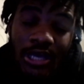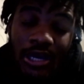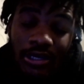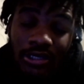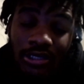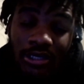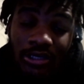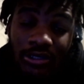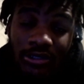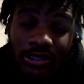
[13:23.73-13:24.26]
I
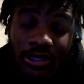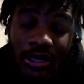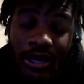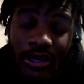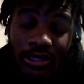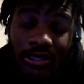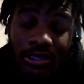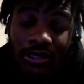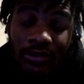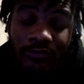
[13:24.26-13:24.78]
can't. Cause I
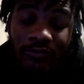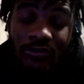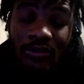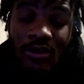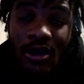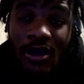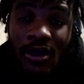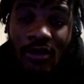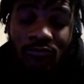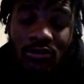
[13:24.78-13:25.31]
can't even
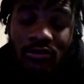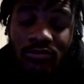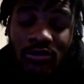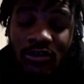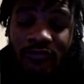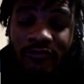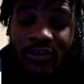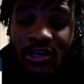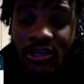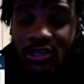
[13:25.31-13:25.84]
lie. I want to be
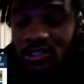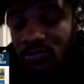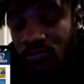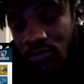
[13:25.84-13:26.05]
in Vegas.